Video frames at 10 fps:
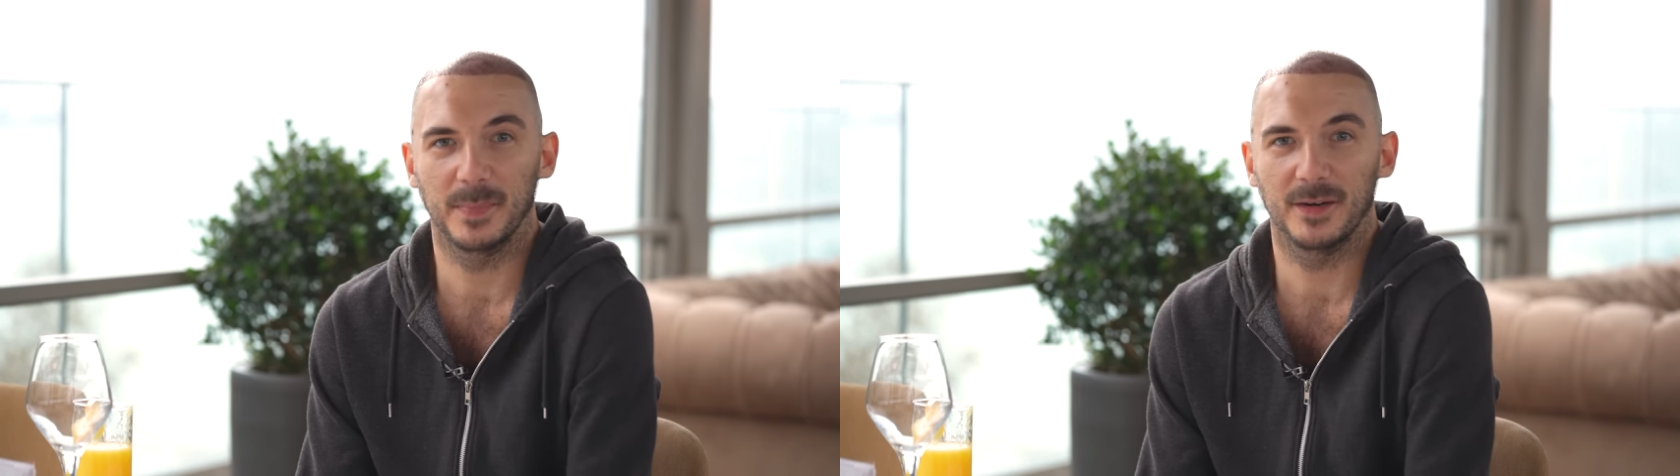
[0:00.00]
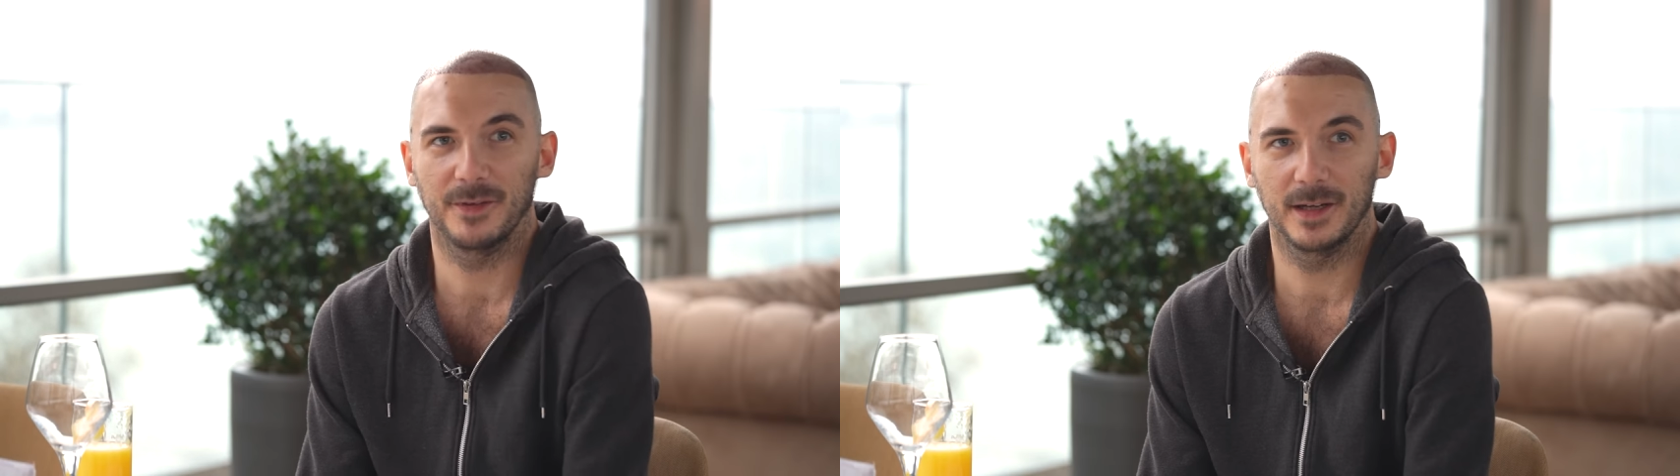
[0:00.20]

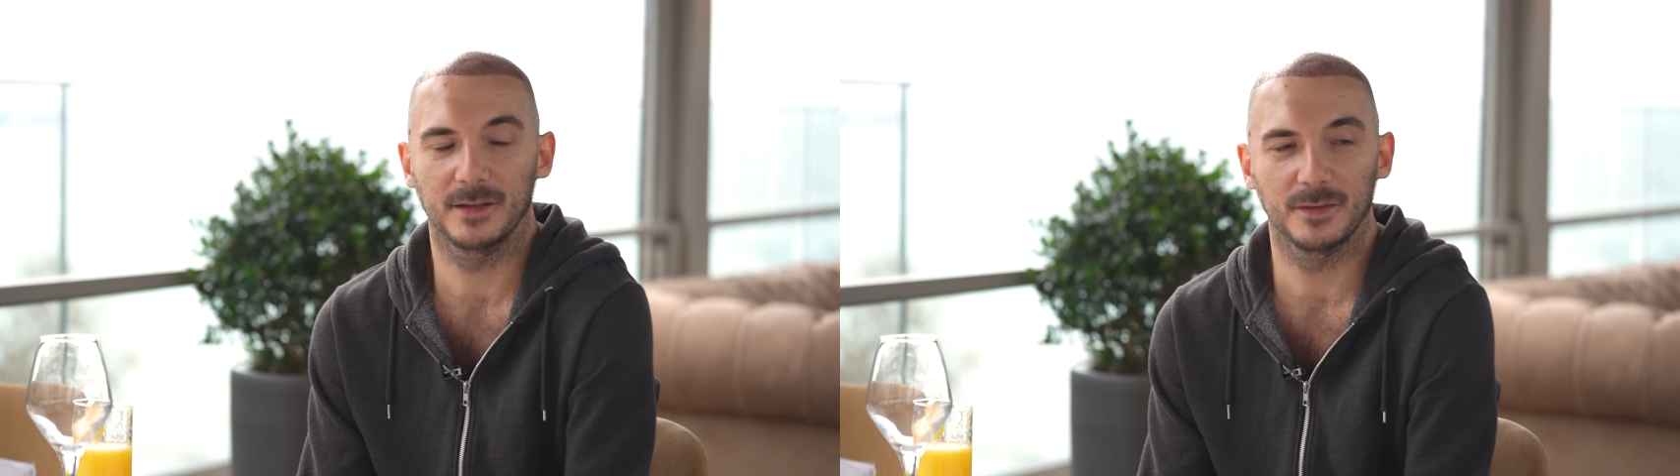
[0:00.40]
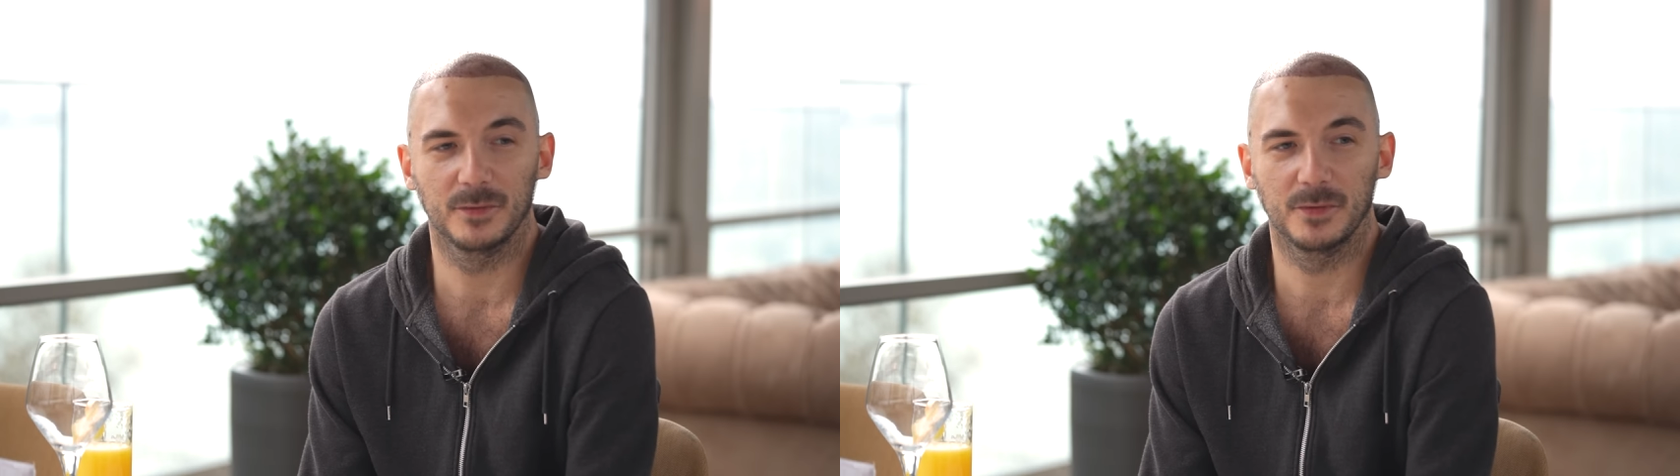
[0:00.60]
perfect
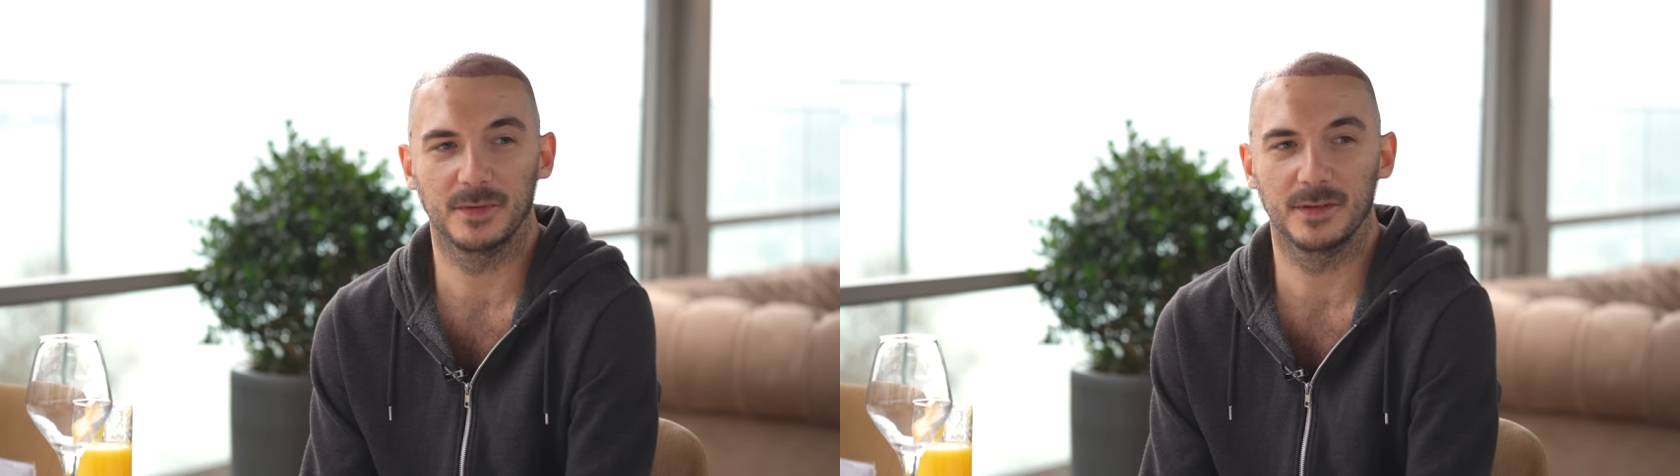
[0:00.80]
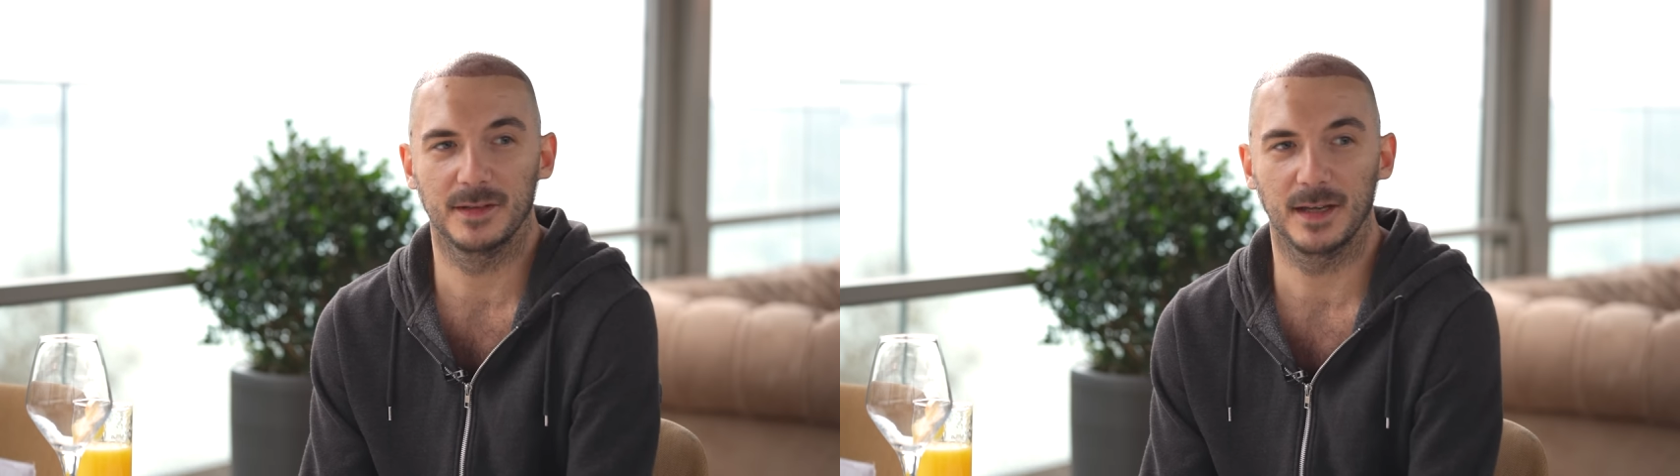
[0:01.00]
to
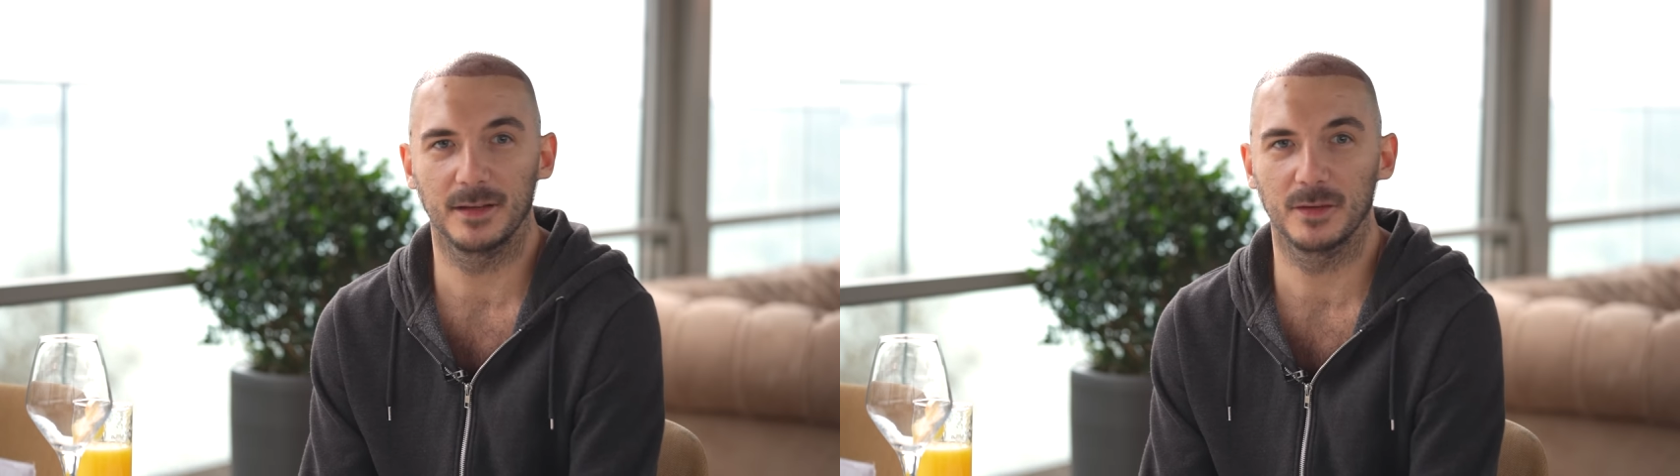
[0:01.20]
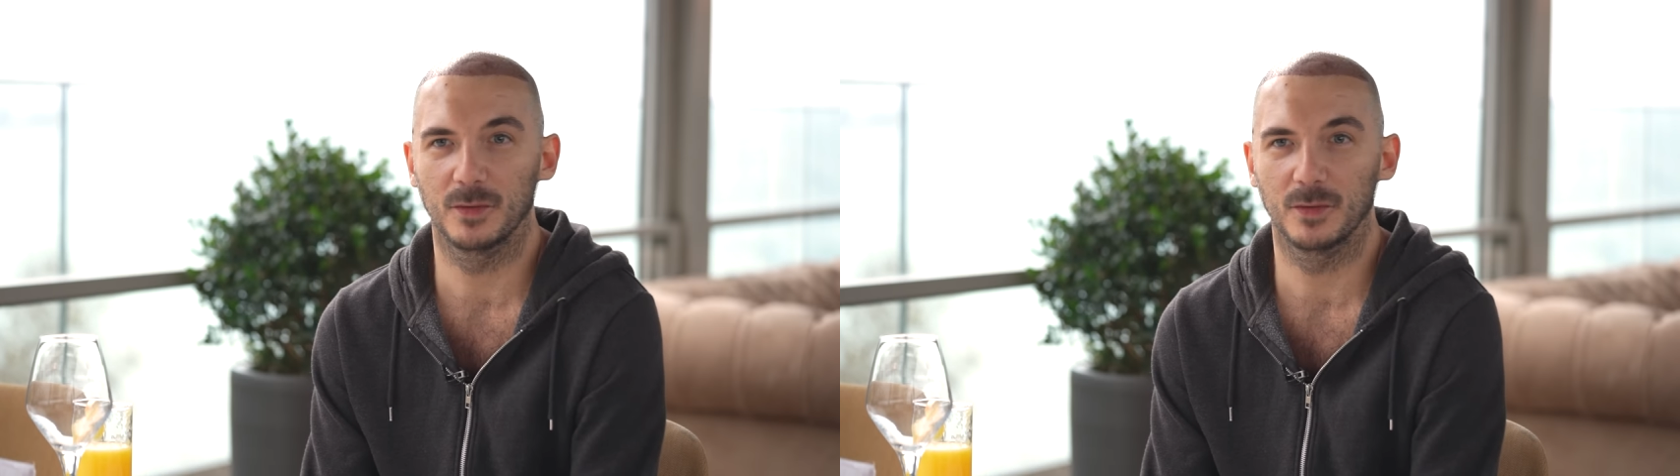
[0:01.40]
this day.